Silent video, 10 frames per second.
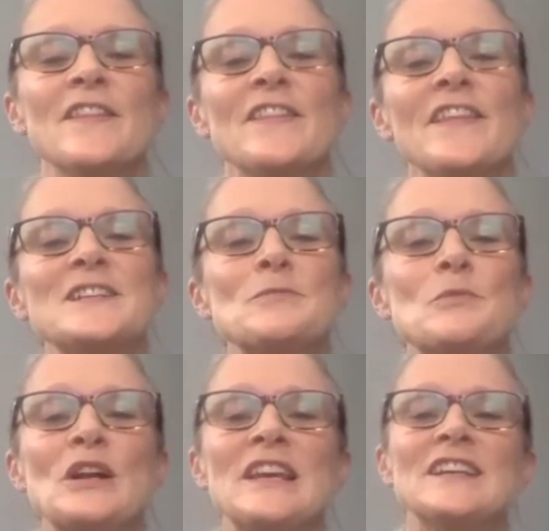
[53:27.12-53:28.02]
that's
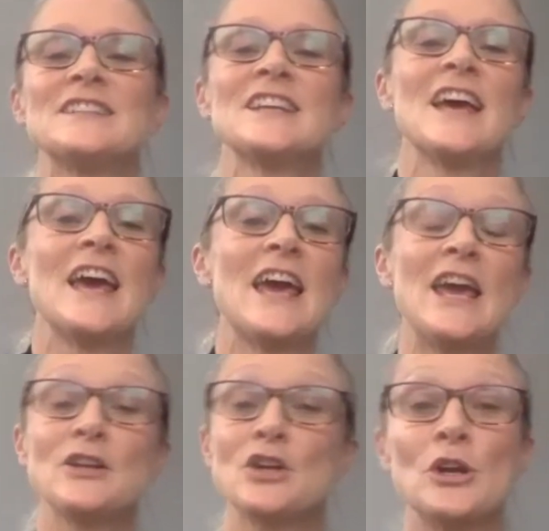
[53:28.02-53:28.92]
brilliant.
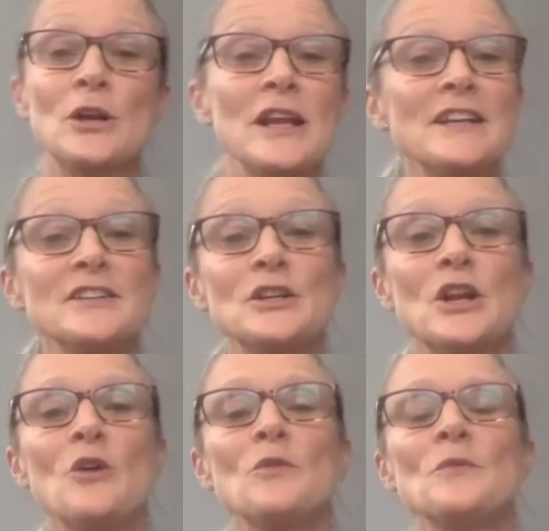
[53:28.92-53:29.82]
It could, it, you
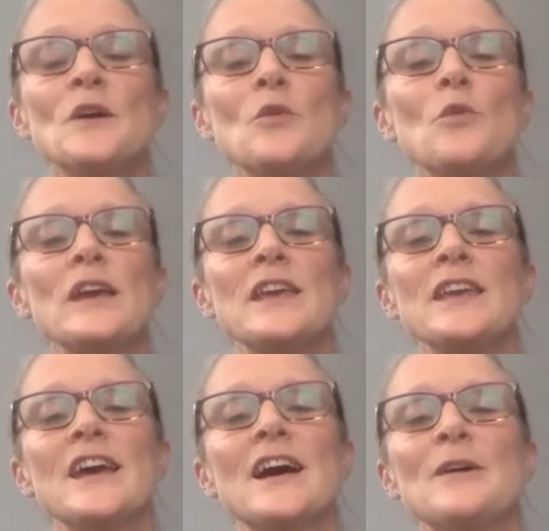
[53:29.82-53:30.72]
know,
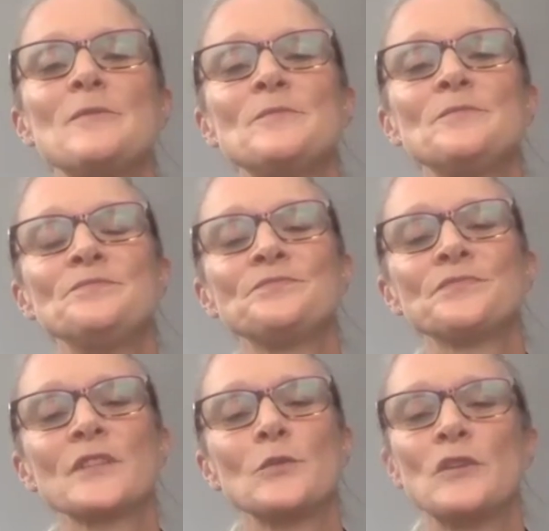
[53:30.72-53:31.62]
we um,
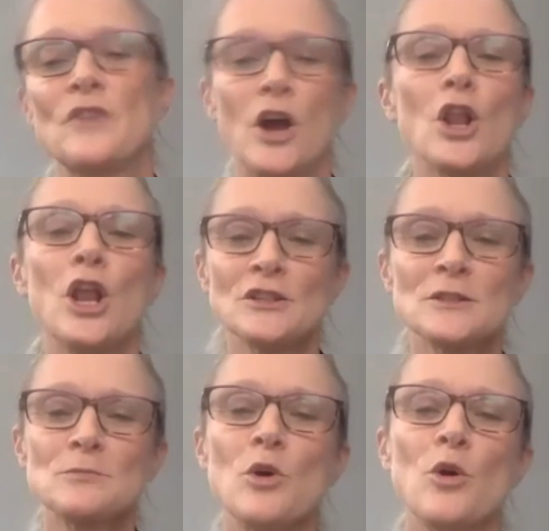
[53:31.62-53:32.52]
we've got
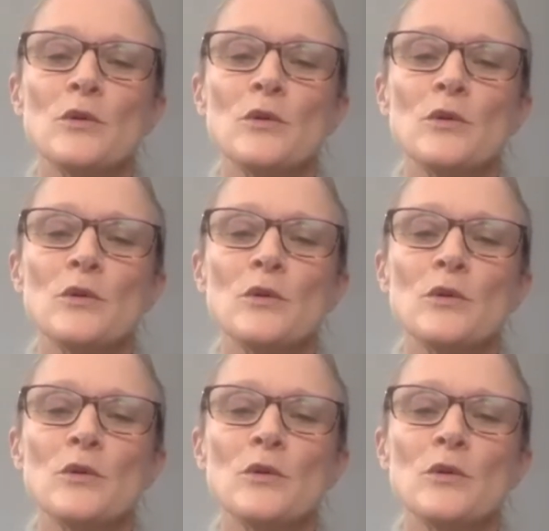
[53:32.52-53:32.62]
lots more.